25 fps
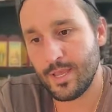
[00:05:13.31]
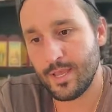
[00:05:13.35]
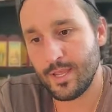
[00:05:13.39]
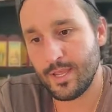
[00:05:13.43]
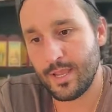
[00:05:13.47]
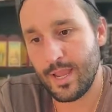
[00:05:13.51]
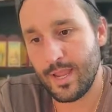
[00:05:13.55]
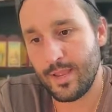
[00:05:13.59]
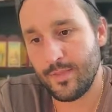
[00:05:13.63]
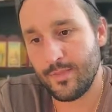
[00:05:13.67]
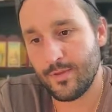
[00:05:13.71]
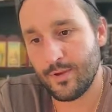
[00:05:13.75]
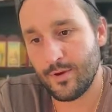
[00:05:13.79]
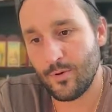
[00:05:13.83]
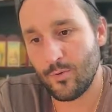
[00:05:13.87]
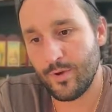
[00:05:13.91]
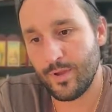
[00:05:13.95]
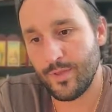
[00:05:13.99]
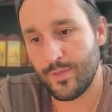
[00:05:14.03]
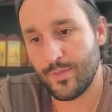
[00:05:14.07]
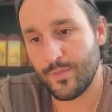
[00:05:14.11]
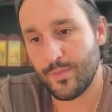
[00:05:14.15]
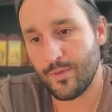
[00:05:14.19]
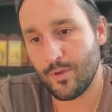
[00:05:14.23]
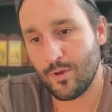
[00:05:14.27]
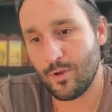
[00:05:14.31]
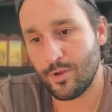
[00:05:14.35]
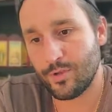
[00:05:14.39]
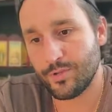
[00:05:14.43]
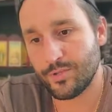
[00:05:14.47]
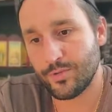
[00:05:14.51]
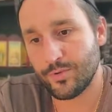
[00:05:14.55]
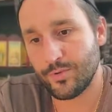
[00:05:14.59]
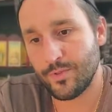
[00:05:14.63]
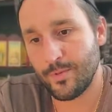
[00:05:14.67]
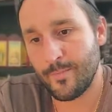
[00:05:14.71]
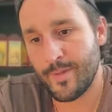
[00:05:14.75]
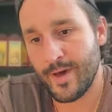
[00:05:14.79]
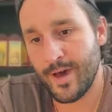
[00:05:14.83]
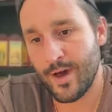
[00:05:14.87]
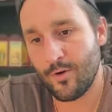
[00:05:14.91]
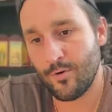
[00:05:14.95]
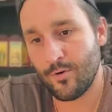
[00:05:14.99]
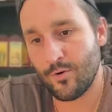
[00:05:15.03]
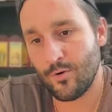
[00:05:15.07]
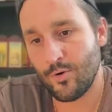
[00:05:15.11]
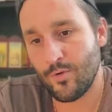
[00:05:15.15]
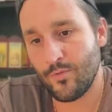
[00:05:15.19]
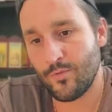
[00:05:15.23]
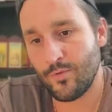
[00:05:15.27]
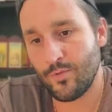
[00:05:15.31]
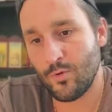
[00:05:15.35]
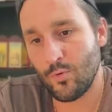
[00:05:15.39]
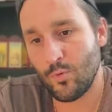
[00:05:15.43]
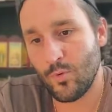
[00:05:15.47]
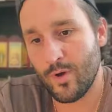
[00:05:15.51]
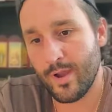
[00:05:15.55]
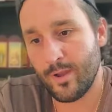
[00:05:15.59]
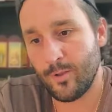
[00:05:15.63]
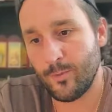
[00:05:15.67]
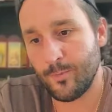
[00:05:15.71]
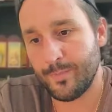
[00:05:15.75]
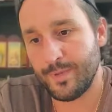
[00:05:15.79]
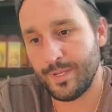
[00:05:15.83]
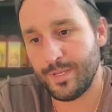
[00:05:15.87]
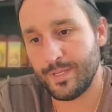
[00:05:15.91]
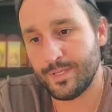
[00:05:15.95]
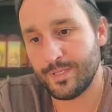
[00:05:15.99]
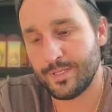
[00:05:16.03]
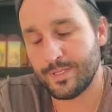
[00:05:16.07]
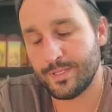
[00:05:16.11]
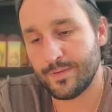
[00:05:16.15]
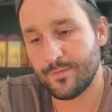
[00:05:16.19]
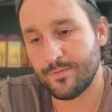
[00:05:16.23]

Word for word: gained therewith also the power over the wild beasts